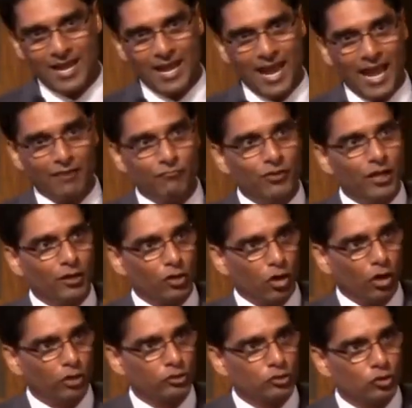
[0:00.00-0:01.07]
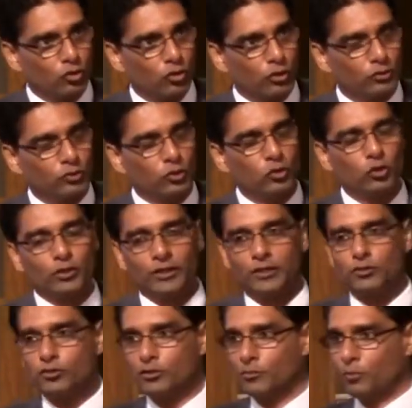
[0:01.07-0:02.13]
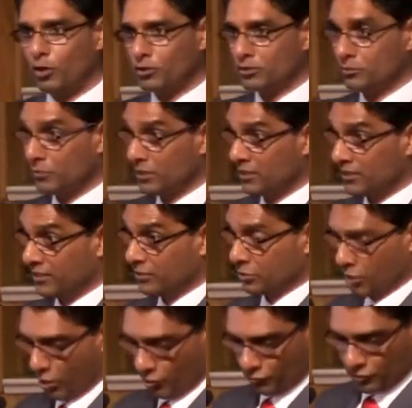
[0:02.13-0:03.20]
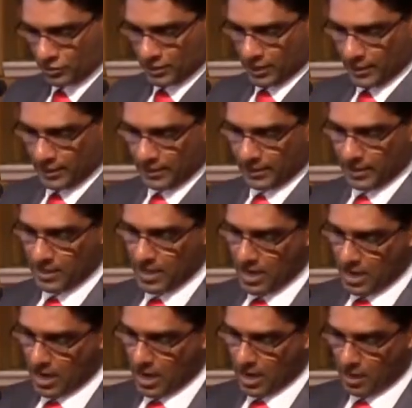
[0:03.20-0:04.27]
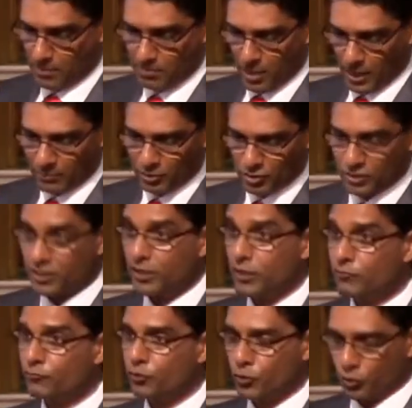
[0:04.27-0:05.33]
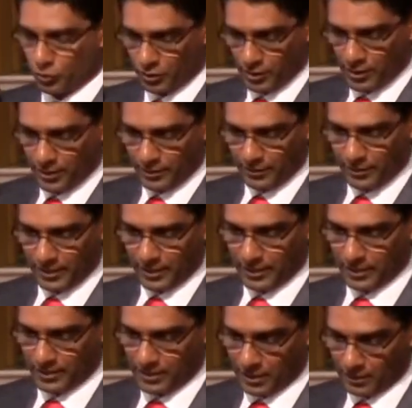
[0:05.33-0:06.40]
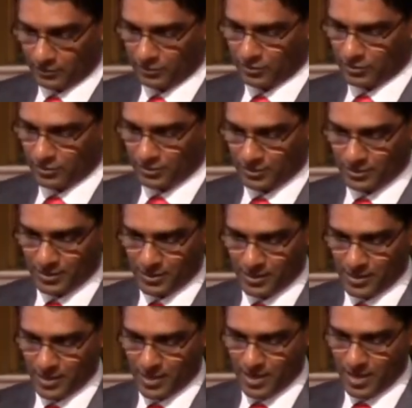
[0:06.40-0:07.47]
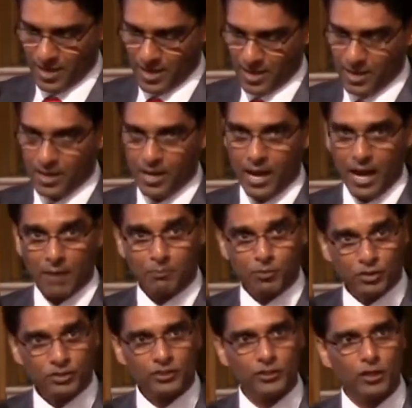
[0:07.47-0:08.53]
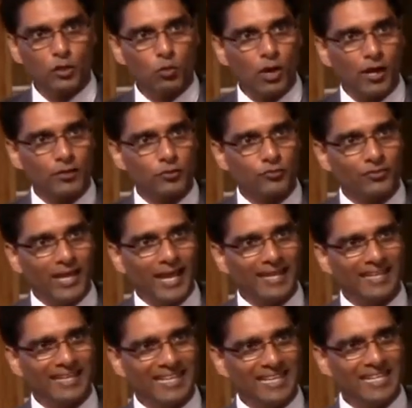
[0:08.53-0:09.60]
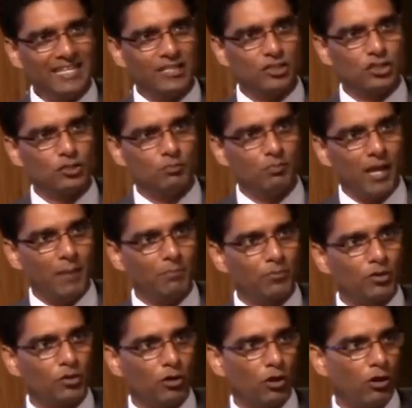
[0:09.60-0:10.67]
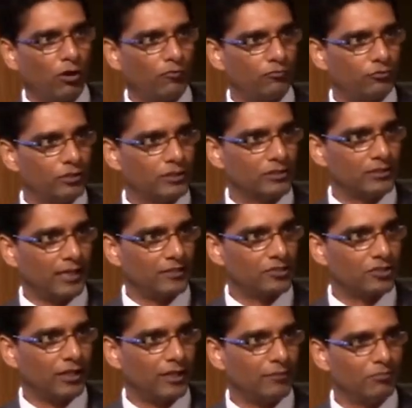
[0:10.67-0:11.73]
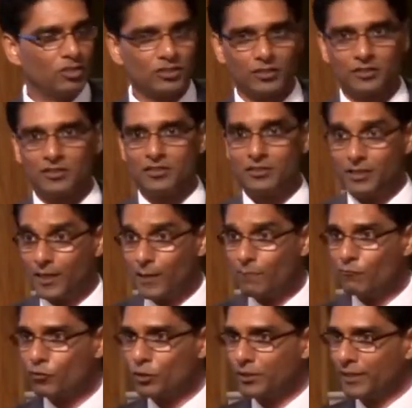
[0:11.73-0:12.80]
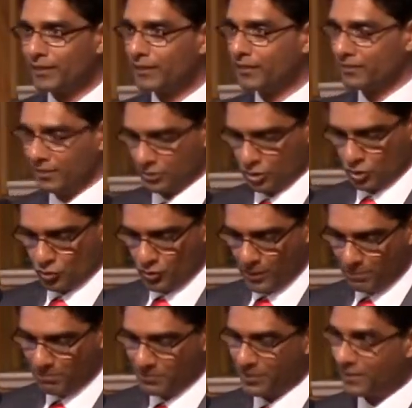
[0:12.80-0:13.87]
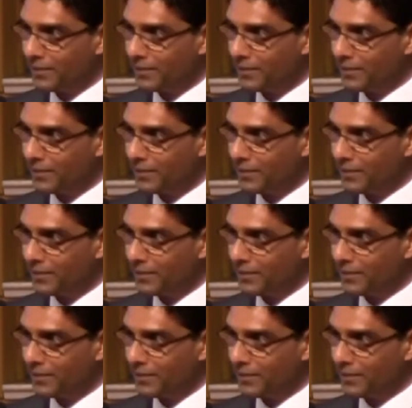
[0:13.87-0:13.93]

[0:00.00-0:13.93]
And we are also going to look into the possibilities of starting a Bible study for the adults. I personally want to thank each member of the Sunshine Mission team for taking this trip.